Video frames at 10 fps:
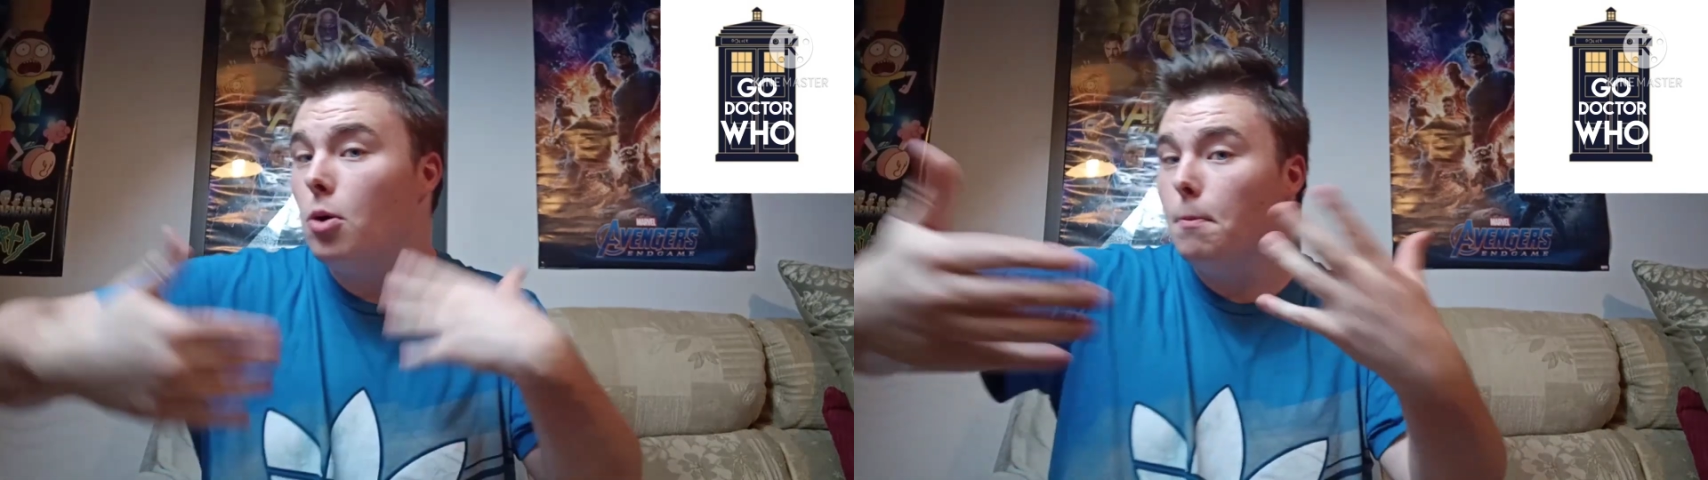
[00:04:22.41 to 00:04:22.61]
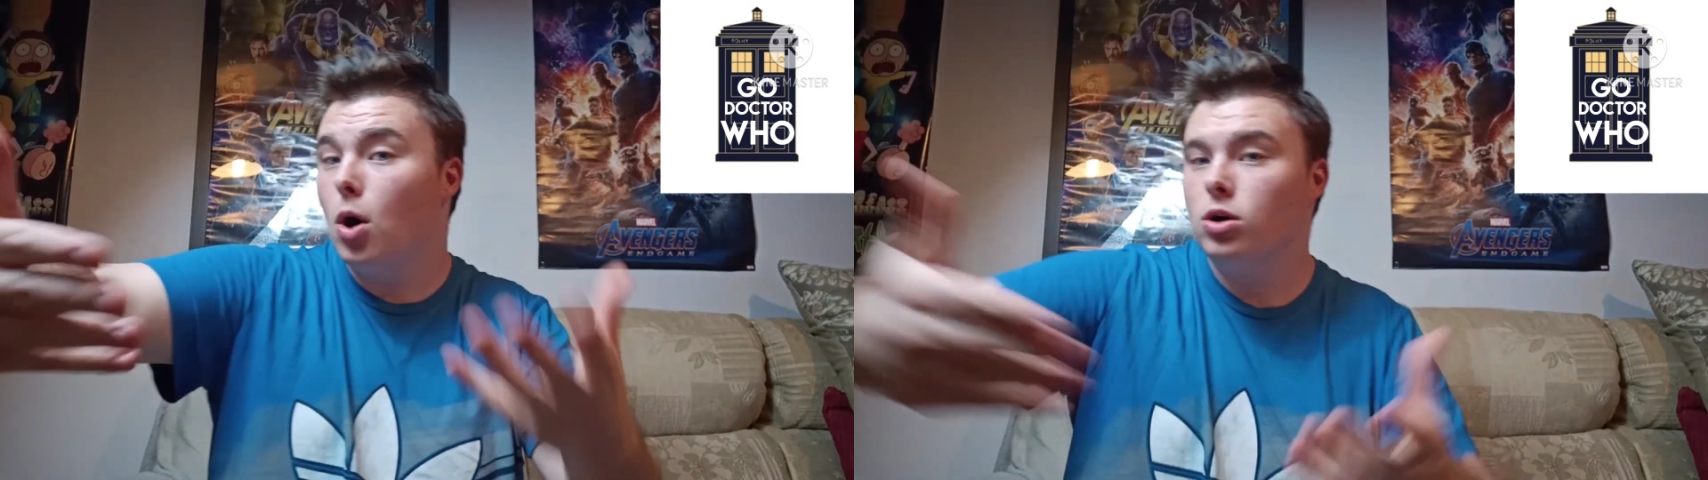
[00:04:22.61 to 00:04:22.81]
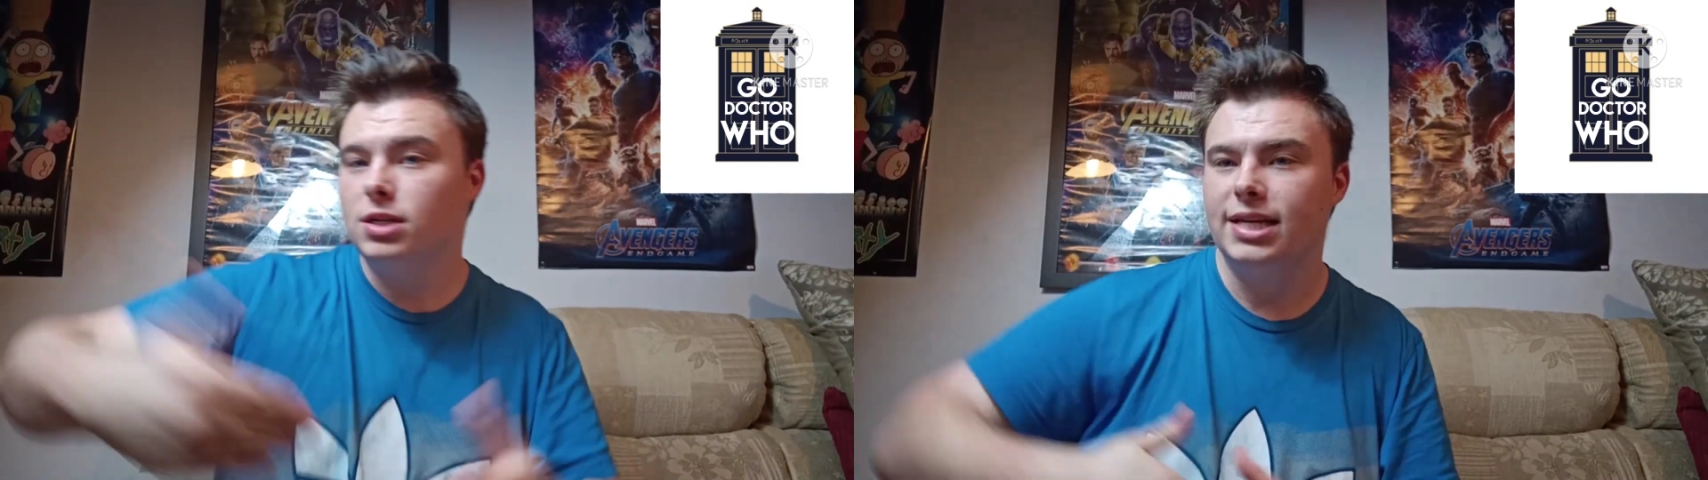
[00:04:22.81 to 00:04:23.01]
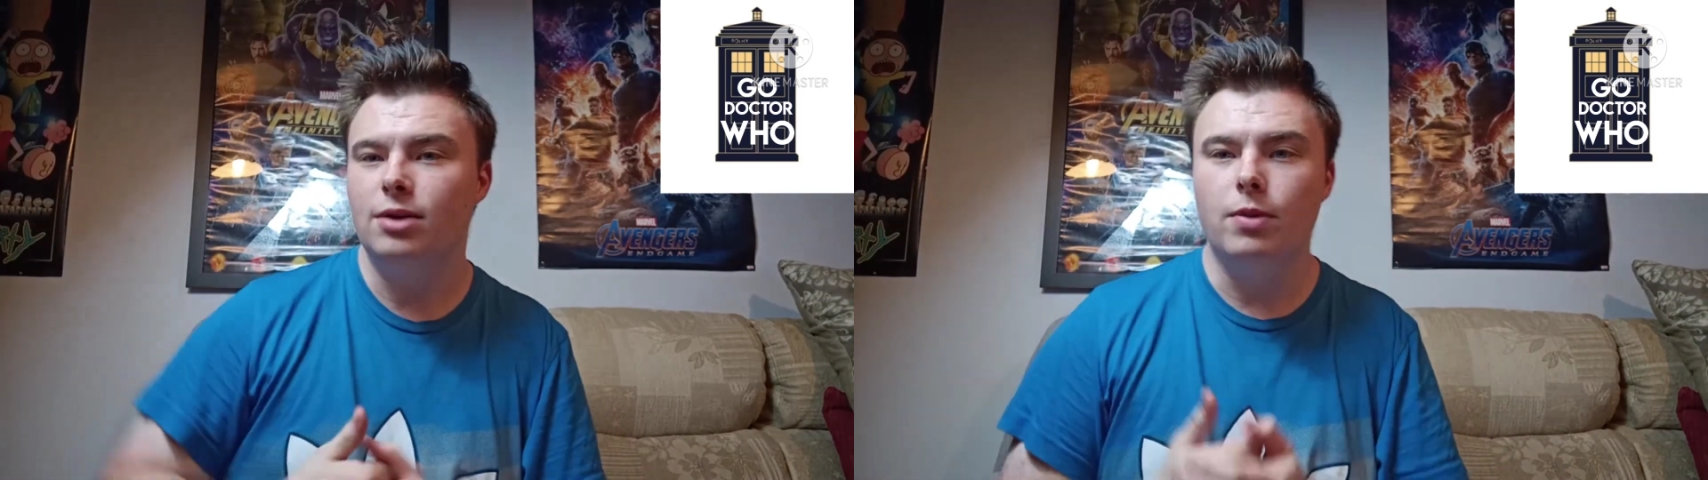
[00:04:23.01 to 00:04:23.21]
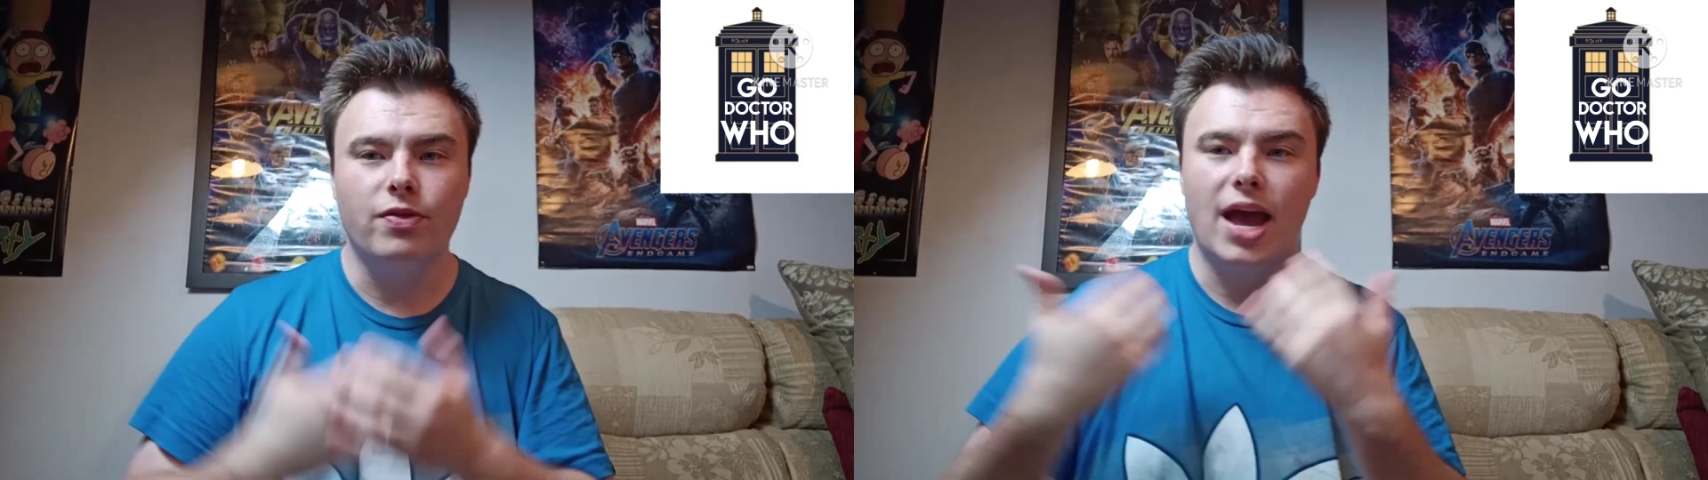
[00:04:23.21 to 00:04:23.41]

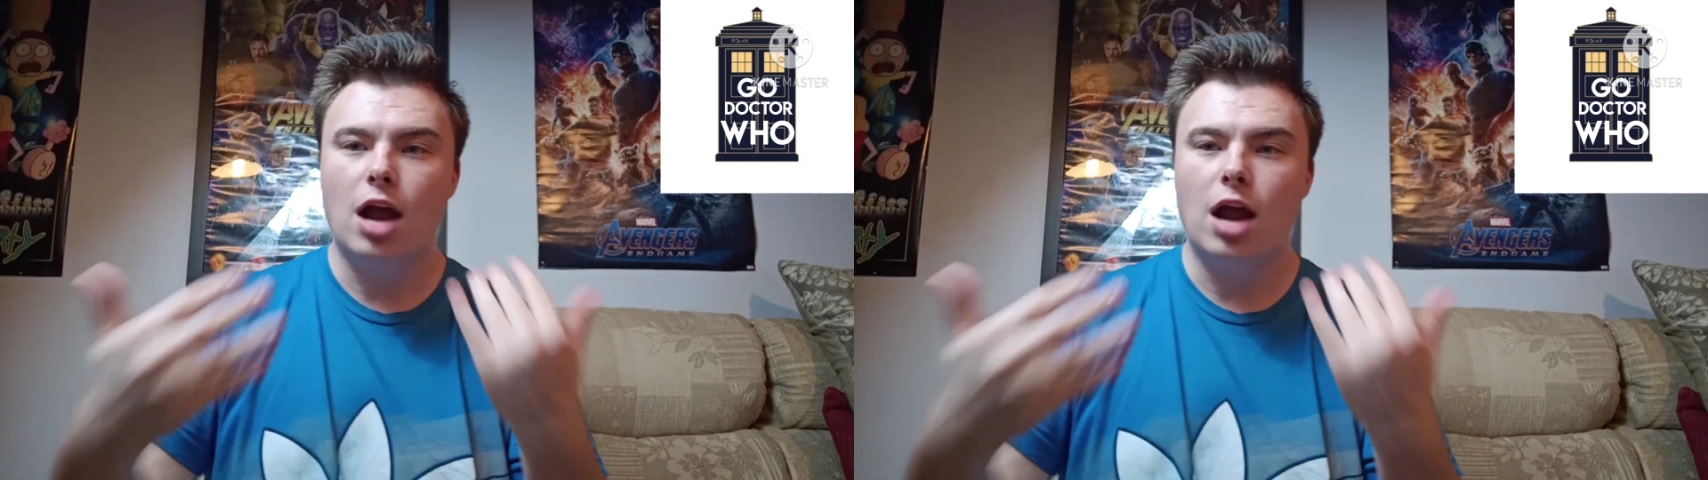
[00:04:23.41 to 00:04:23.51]
unboxing when that